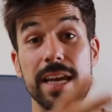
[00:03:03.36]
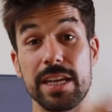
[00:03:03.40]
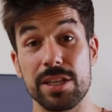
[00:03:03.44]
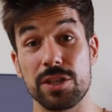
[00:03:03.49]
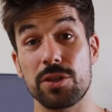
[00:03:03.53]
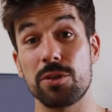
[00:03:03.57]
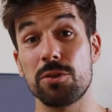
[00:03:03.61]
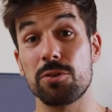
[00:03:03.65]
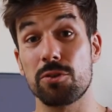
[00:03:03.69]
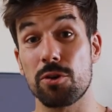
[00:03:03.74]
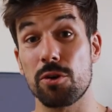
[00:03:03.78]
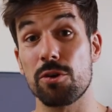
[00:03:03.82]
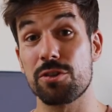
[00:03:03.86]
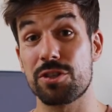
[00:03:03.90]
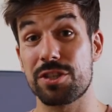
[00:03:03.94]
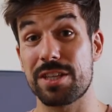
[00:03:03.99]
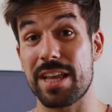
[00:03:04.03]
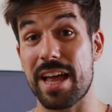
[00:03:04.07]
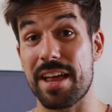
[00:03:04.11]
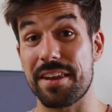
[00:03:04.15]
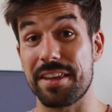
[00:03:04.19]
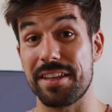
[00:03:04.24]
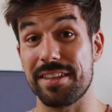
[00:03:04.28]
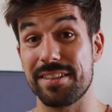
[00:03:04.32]
Case control
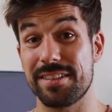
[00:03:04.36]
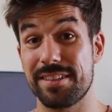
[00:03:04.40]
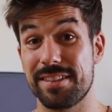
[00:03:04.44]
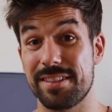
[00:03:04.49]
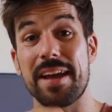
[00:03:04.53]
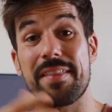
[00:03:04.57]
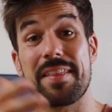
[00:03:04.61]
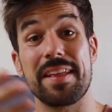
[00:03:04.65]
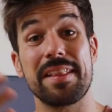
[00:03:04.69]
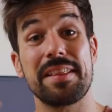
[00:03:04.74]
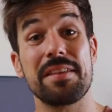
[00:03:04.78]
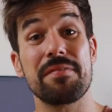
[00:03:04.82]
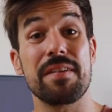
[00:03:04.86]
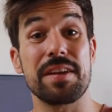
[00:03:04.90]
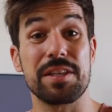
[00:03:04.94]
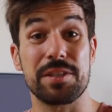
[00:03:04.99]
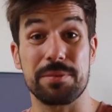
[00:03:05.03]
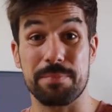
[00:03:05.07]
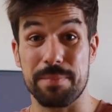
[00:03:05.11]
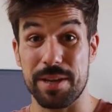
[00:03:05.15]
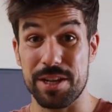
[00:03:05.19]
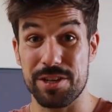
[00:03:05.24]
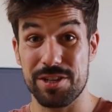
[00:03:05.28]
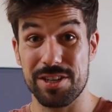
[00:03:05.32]
studies
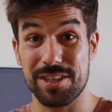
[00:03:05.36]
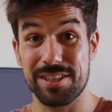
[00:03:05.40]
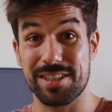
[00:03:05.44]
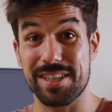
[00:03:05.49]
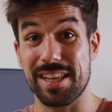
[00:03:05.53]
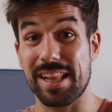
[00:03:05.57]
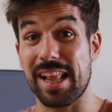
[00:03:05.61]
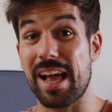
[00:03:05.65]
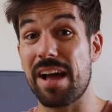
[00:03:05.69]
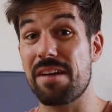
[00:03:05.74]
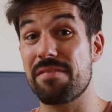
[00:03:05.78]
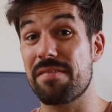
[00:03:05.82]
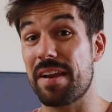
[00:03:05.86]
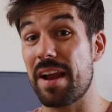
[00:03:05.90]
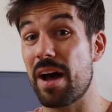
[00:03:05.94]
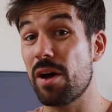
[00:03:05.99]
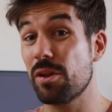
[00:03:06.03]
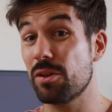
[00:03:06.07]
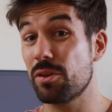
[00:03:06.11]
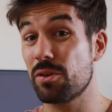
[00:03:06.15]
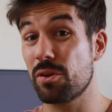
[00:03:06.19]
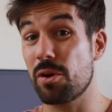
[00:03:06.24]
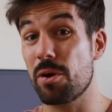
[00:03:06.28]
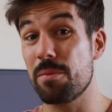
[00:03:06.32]
identifies patients that have an
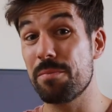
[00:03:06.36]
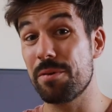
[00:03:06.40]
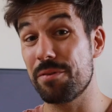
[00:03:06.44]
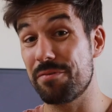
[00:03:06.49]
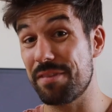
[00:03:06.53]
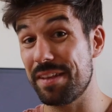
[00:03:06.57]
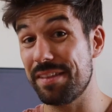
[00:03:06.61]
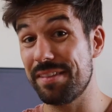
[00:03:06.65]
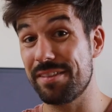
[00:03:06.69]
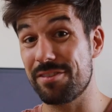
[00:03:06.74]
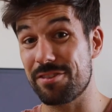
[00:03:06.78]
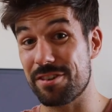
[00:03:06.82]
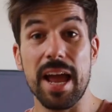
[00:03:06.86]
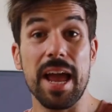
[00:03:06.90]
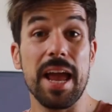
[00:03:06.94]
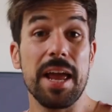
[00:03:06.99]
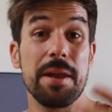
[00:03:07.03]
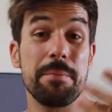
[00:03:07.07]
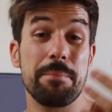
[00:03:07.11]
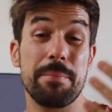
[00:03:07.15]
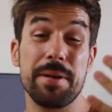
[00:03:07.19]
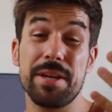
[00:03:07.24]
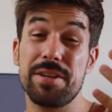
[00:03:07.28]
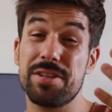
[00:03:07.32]
outcome of interest
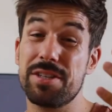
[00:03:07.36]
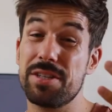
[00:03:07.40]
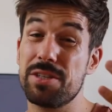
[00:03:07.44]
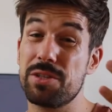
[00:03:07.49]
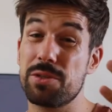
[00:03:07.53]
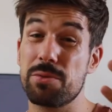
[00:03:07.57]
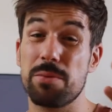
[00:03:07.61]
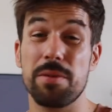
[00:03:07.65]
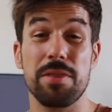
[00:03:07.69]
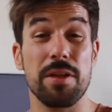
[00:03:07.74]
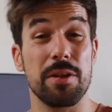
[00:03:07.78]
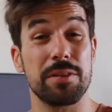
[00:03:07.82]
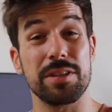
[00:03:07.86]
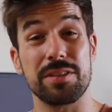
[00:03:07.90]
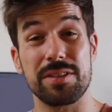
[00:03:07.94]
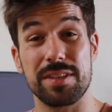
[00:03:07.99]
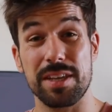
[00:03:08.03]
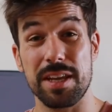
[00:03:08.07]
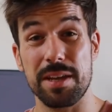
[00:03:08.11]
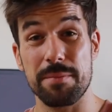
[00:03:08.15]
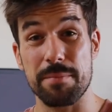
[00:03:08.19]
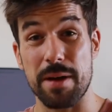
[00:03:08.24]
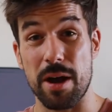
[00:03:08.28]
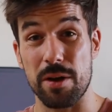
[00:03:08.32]
and patients without the
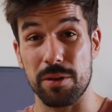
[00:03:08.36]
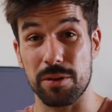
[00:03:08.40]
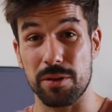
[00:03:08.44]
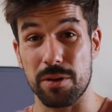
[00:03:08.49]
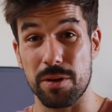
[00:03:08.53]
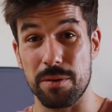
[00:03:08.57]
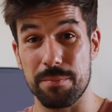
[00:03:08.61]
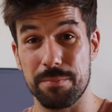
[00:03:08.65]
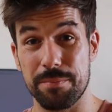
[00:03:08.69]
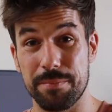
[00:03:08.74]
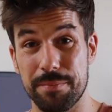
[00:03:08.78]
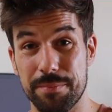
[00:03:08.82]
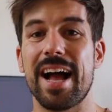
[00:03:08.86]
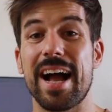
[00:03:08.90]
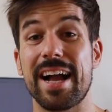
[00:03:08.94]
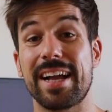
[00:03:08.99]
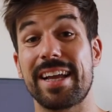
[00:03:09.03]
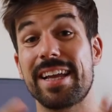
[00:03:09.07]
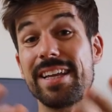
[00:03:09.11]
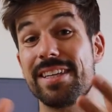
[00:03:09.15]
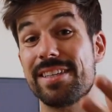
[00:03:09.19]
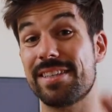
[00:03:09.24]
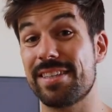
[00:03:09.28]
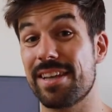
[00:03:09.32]
same outcome. A
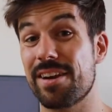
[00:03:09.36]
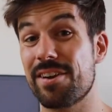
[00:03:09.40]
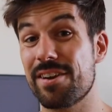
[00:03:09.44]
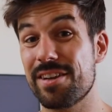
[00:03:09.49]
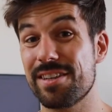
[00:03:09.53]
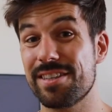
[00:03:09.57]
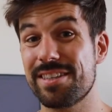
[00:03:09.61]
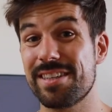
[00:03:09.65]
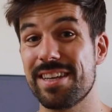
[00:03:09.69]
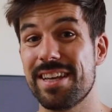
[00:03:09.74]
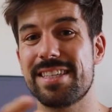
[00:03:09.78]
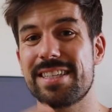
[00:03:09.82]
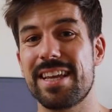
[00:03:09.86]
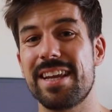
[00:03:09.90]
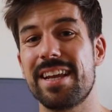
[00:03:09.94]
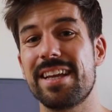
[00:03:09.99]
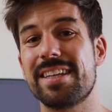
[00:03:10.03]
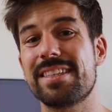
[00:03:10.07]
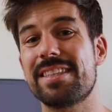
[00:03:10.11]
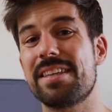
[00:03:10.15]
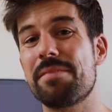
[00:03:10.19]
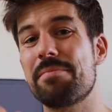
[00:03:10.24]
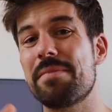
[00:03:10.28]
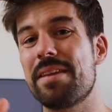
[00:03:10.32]
case series is an
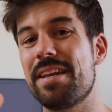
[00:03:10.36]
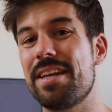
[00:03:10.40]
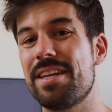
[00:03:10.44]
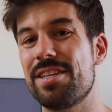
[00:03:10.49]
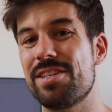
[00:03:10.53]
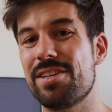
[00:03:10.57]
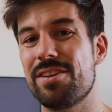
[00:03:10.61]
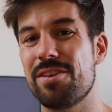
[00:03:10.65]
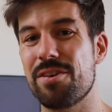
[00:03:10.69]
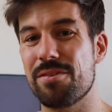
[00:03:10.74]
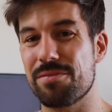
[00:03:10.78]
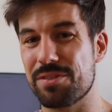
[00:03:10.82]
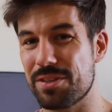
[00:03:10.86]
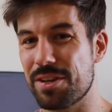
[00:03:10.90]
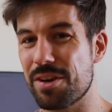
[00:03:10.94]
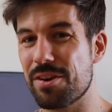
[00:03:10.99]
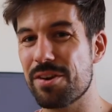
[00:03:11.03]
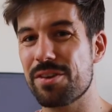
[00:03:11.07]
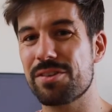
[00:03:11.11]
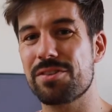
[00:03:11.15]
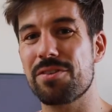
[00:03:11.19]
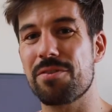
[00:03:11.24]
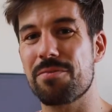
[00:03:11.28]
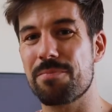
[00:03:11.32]
examination of
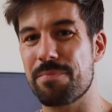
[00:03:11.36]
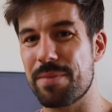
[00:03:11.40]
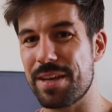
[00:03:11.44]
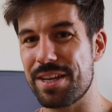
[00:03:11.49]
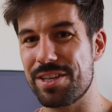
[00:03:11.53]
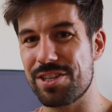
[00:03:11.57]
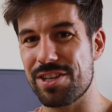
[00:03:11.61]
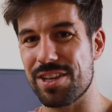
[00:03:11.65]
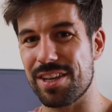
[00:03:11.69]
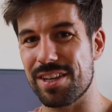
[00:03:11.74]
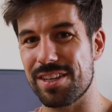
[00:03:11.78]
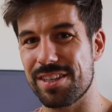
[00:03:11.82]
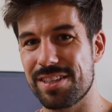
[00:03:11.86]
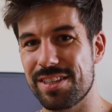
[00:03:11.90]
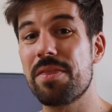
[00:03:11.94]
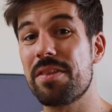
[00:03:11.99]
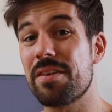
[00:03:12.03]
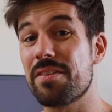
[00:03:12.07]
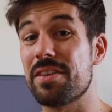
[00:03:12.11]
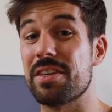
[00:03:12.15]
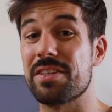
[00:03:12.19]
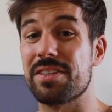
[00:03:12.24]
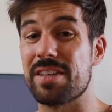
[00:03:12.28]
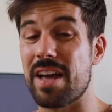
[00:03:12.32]
series of patients with
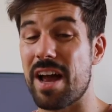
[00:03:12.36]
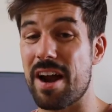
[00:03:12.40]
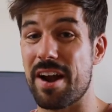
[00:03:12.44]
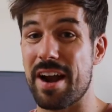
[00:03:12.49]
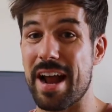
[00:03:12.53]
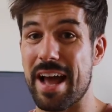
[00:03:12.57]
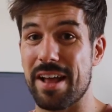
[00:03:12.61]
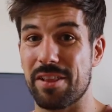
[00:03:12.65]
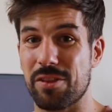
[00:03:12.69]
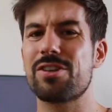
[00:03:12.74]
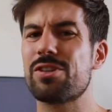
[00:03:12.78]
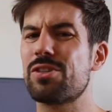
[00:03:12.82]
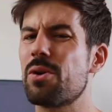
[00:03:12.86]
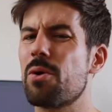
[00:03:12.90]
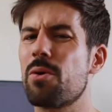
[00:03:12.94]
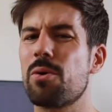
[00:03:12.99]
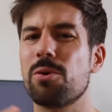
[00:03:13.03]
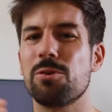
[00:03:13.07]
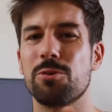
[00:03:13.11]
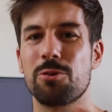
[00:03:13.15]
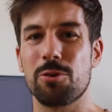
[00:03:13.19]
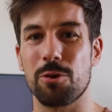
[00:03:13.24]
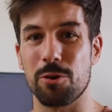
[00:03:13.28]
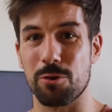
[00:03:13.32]
the desired outcome. There is no
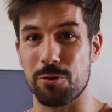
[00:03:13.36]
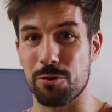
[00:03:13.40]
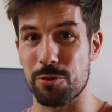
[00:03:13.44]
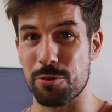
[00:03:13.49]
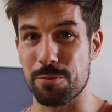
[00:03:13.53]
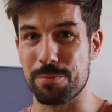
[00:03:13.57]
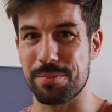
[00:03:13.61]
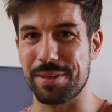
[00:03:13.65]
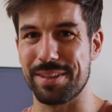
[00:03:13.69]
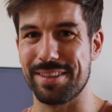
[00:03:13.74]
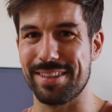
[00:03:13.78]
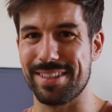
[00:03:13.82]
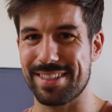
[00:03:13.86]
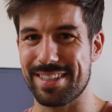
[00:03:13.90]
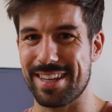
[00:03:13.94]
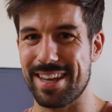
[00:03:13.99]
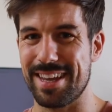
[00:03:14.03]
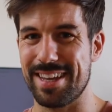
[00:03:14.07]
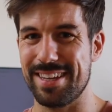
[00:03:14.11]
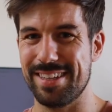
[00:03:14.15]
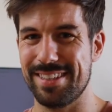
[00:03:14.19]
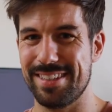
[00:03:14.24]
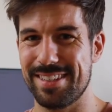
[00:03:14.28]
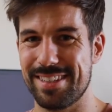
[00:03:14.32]
control group in this
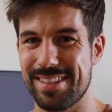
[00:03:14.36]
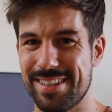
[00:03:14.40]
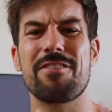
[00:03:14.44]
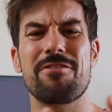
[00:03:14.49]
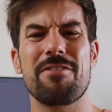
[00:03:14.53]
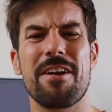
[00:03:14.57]
case. A